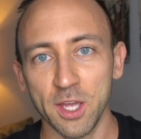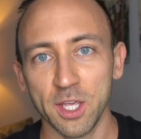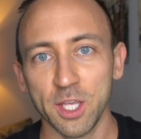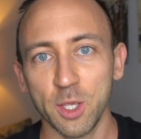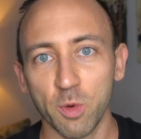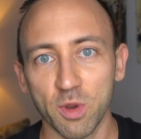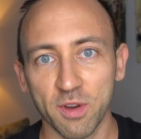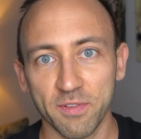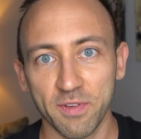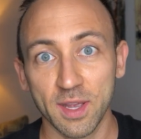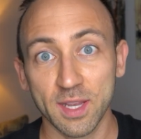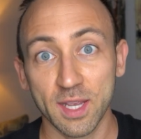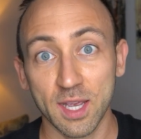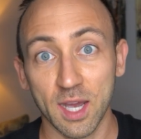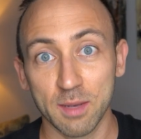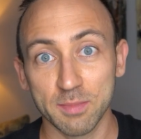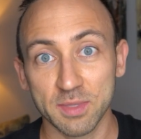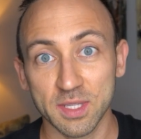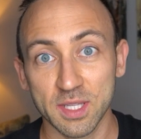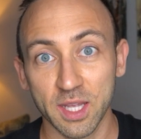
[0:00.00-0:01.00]
You want to find
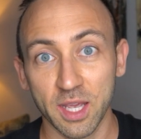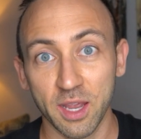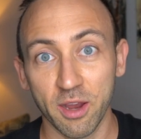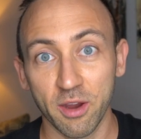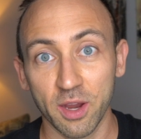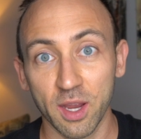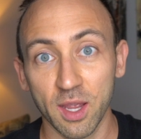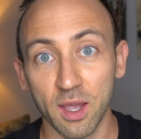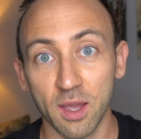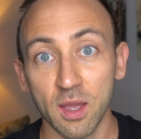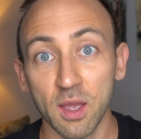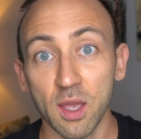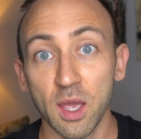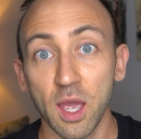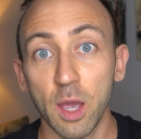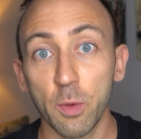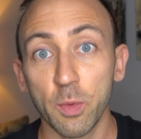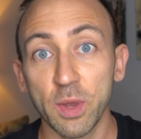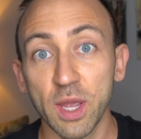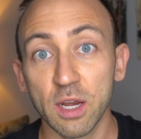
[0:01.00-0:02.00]
comps in the area.
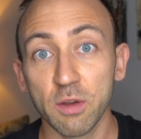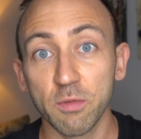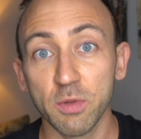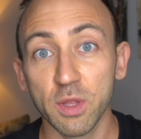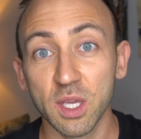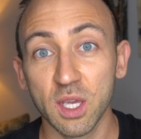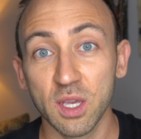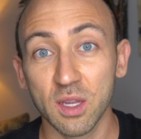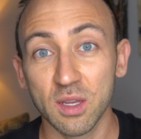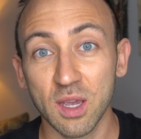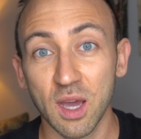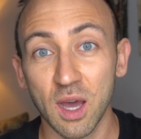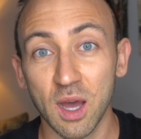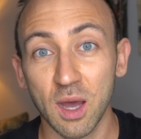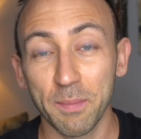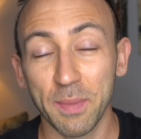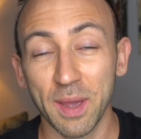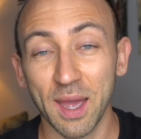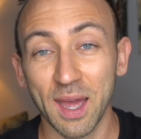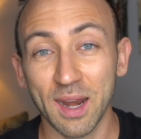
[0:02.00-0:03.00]
And we had a really good
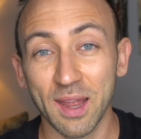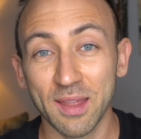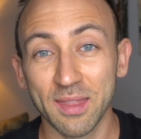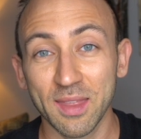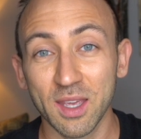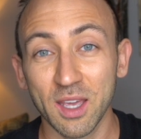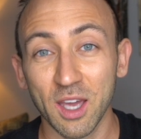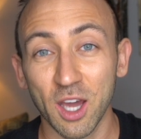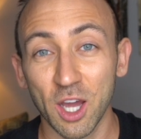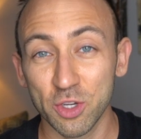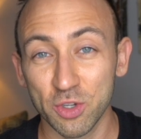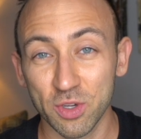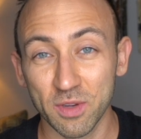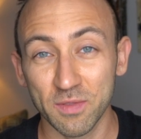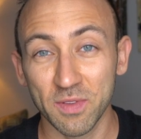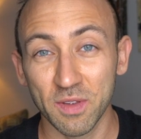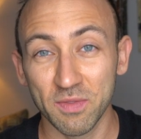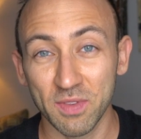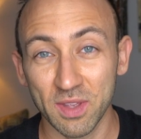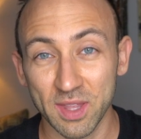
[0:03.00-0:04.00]
comp at I think
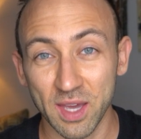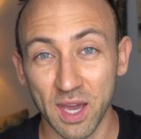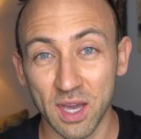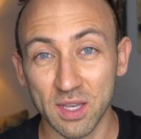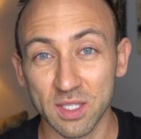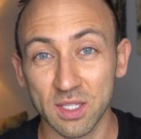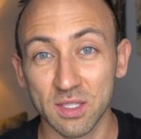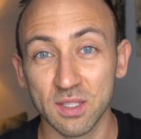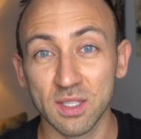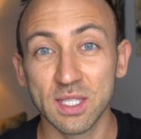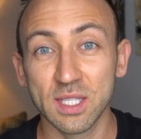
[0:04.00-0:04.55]
150,000,